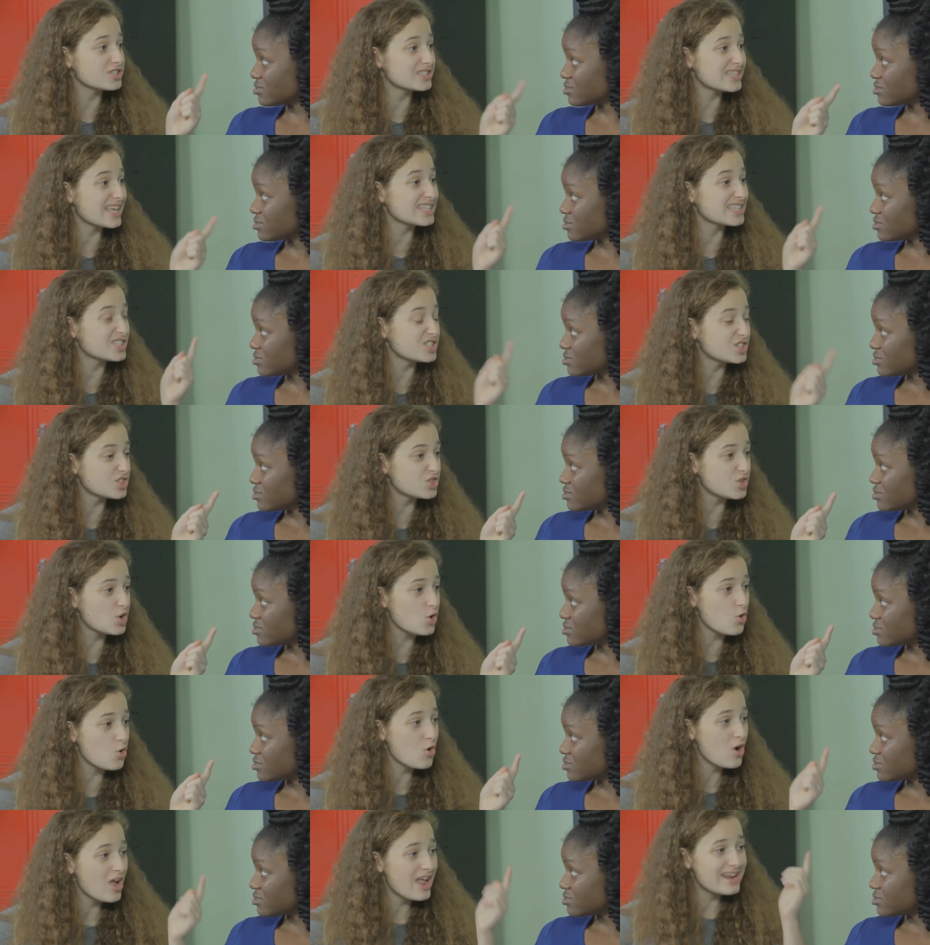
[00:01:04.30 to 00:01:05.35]
Speaker 1: says
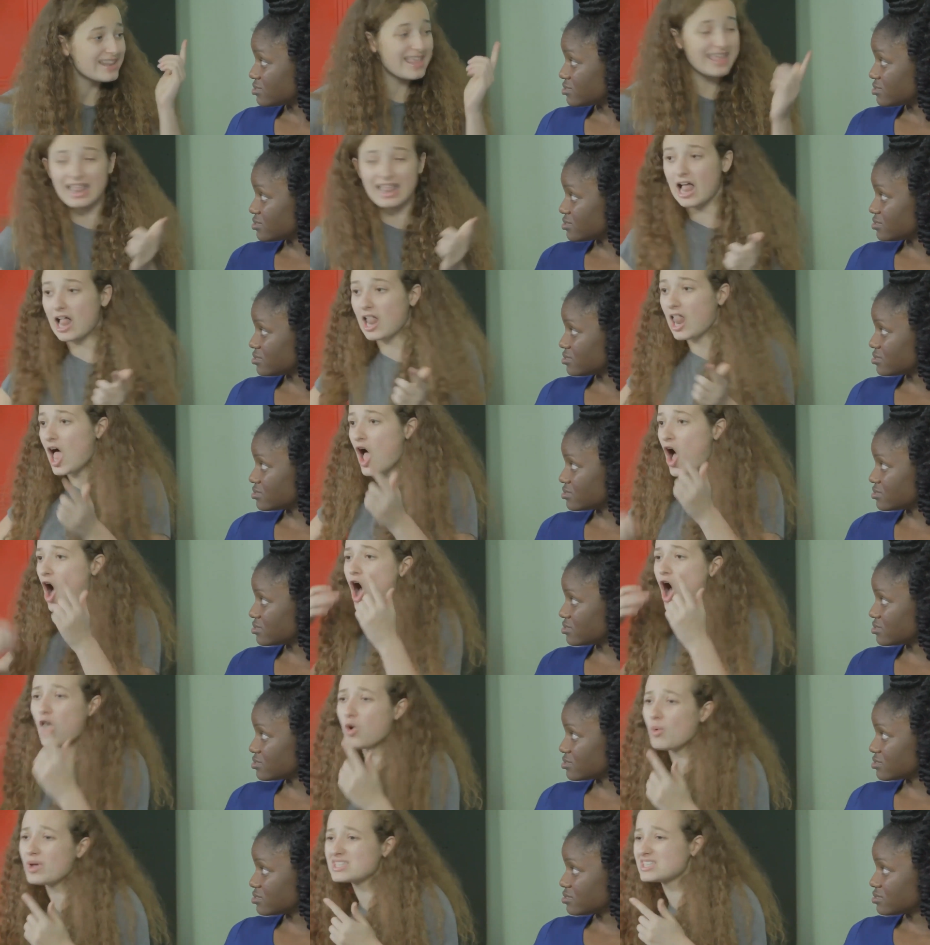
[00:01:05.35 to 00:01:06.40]
too. That I'll
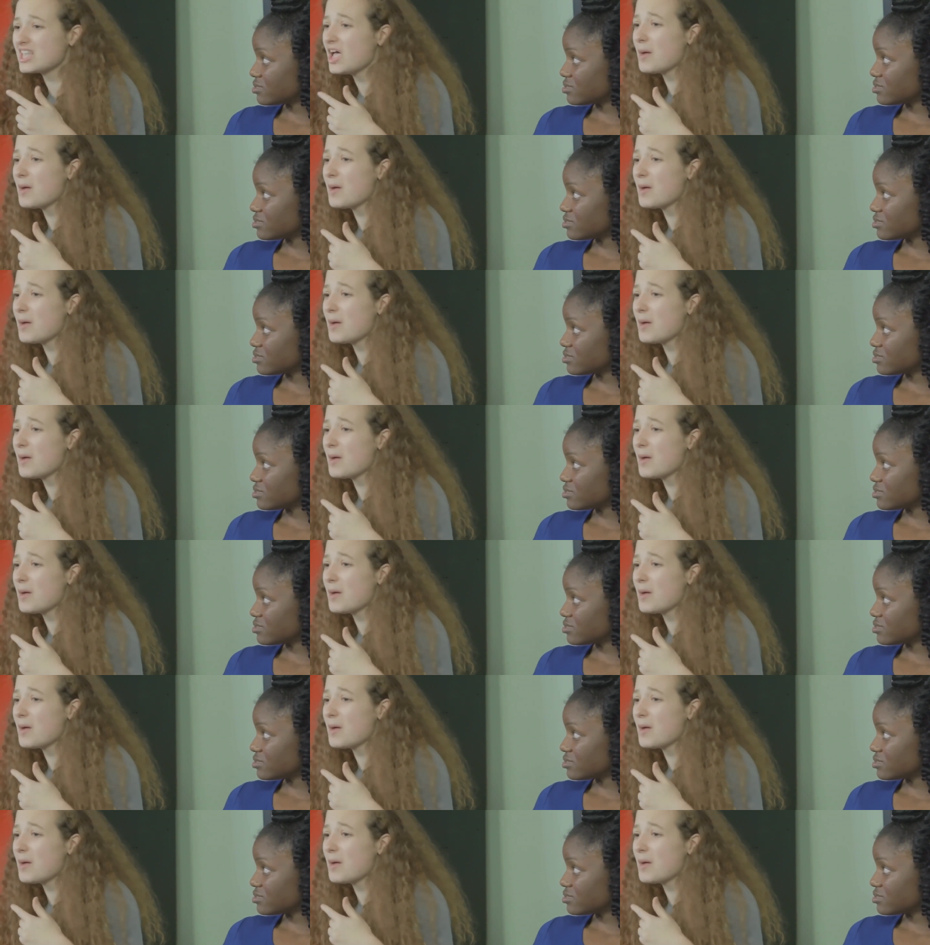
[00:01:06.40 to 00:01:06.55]
always